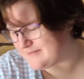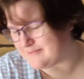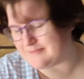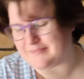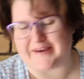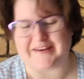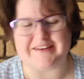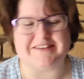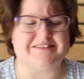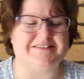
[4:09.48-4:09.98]

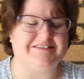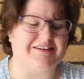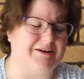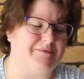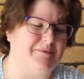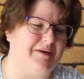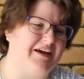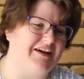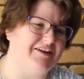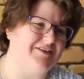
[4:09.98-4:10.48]
based
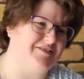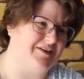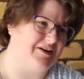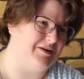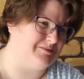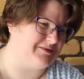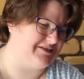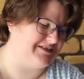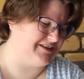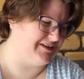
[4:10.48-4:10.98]
hand
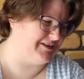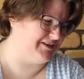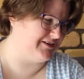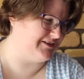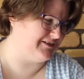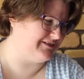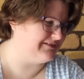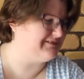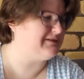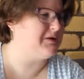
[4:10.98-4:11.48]
rubs, so
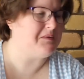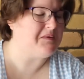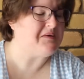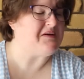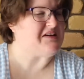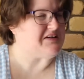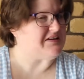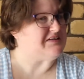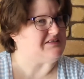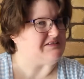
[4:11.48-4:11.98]

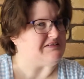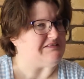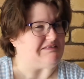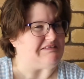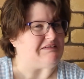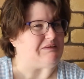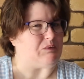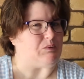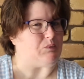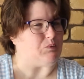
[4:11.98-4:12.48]

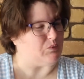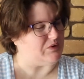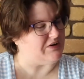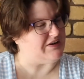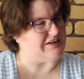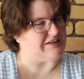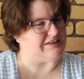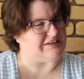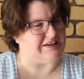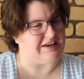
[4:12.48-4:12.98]
we
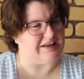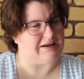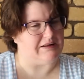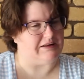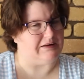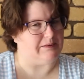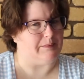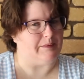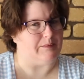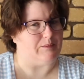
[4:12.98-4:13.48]
need to get a
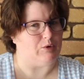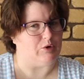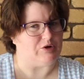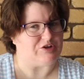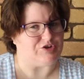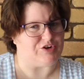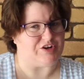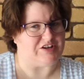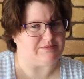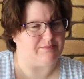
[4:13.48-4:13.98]
little bit of
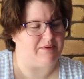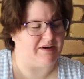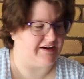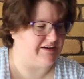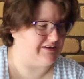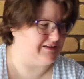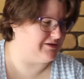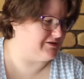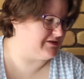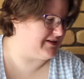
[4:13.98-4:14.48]
moisturizer back
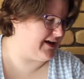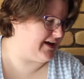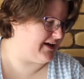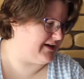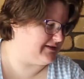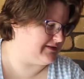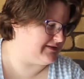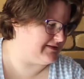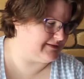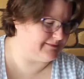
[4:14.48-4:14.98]
in those
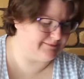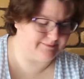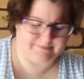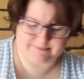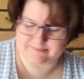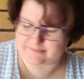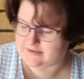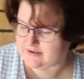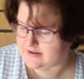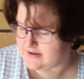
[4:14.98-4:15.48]
hands.
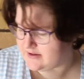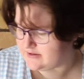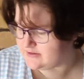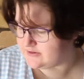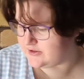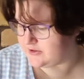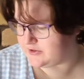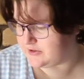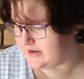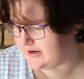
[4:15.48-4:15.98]

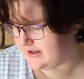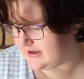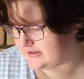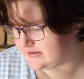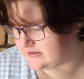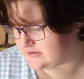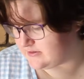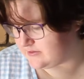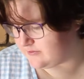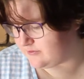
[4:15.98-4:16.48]
So
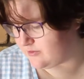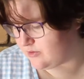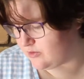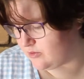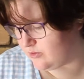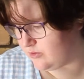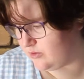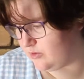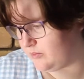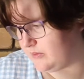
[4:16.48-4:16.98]
next of
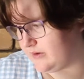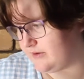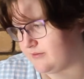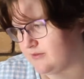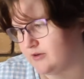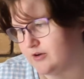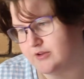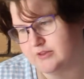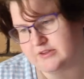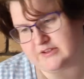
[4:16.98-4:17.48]
all, we've
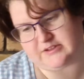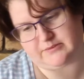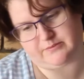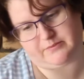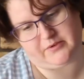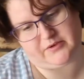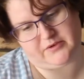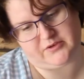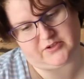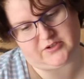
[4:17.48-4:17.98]
got this
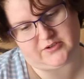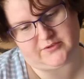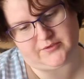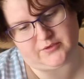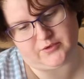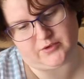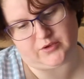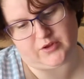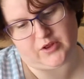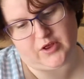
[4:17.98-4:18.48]

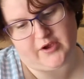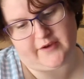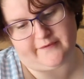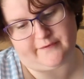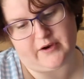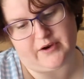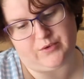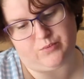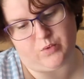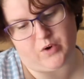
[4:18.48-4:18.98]
beautiful
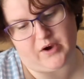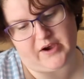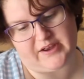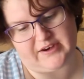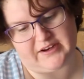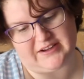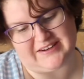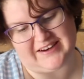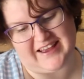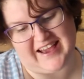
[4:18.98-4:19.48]
red wine
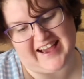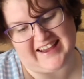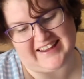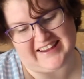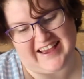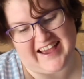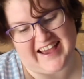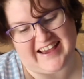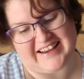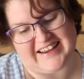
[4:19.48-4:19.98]
and
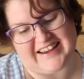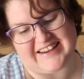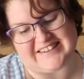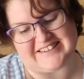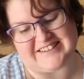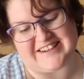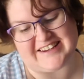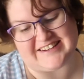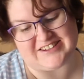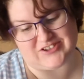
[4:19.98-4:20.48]

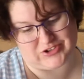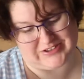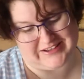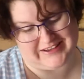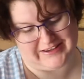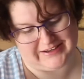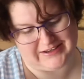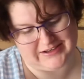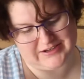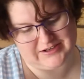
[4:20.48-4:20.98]

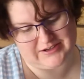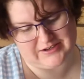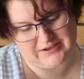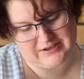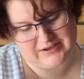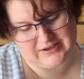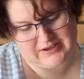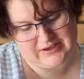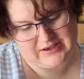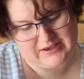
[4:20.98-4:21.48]
adenosine
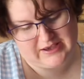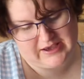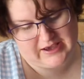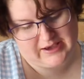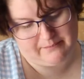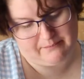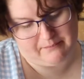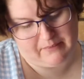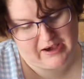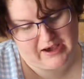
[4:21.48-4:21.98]

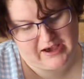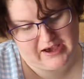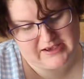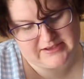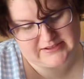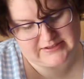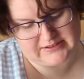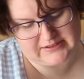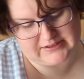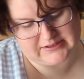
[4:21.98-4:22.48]

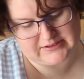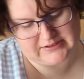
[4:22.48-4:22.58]
mask.